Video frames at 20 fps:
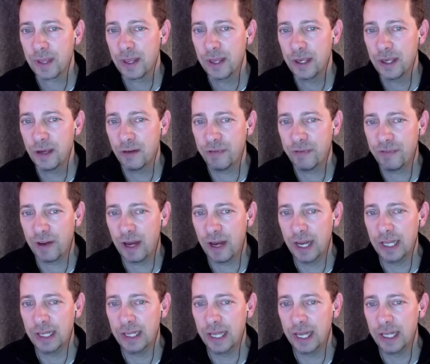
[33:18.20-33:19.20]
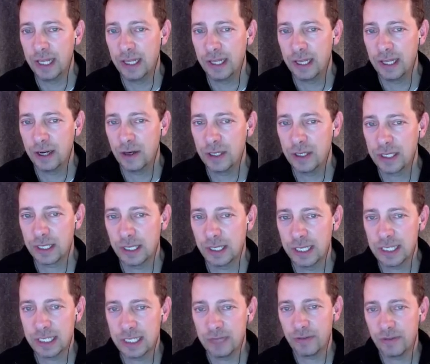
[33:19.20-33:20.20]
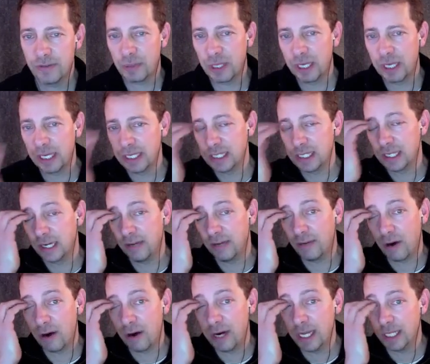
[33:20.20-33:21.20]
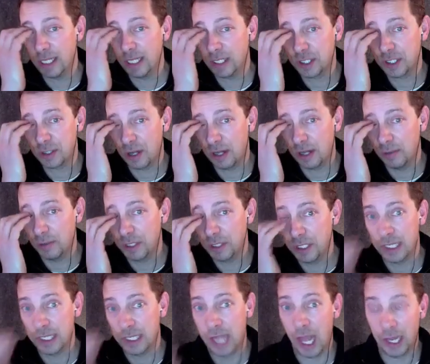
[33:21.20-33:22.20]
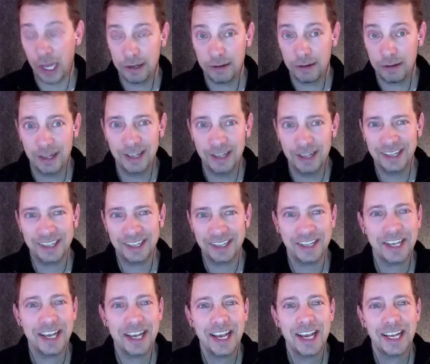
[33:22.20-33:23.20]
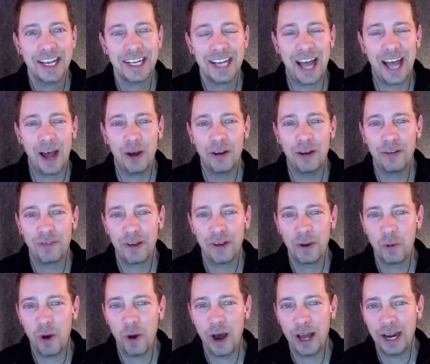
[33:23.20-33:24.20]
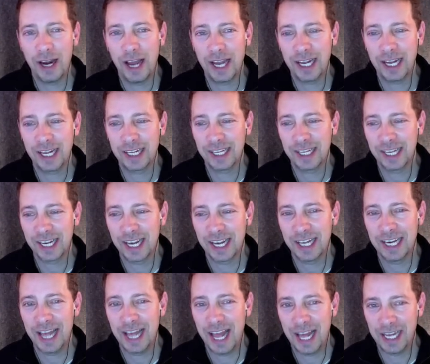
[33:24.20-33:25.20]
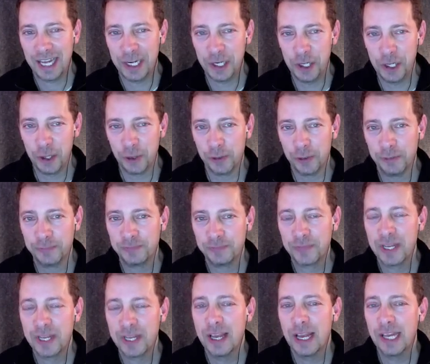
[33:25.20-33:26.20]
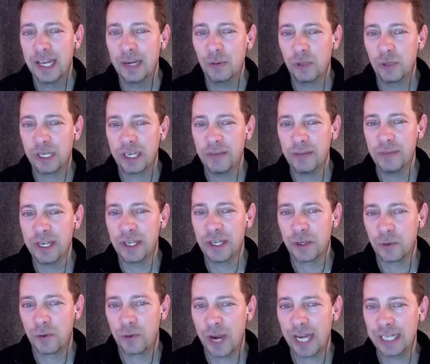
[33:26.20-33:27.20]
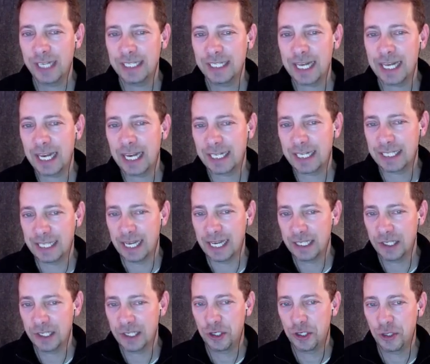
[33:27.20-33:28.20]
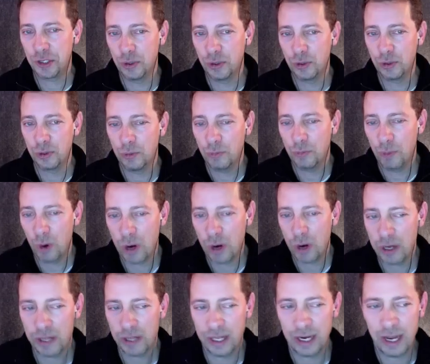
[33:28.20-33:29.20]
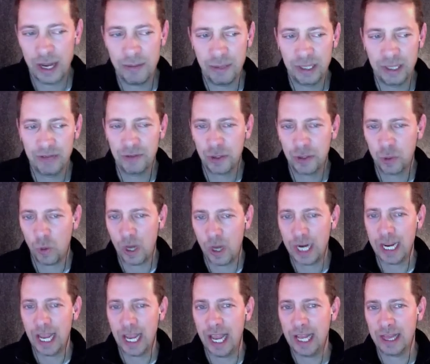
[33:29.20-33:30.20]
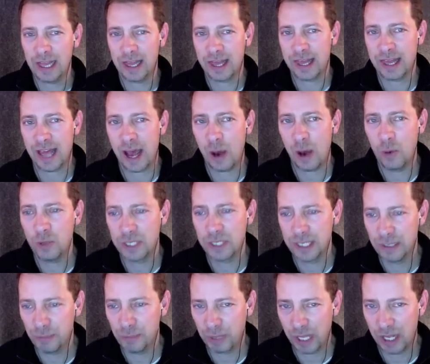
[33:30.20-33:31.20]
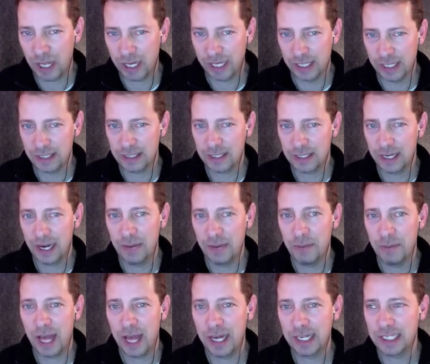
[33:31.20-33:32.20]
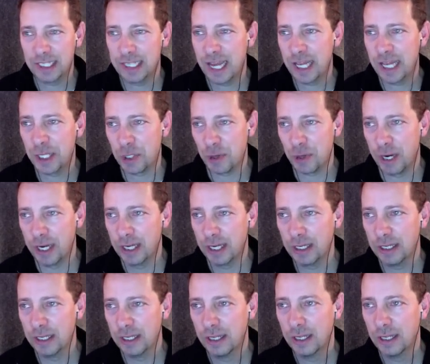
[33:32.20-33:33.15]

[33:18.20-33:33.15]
you'll find that there is a list of the plugins that I've already installed, which is none. Now, if I want, I could click on Add New, and it will give me direct access to more than, I believe, 28,000 plugins. And I'm not exaggerating.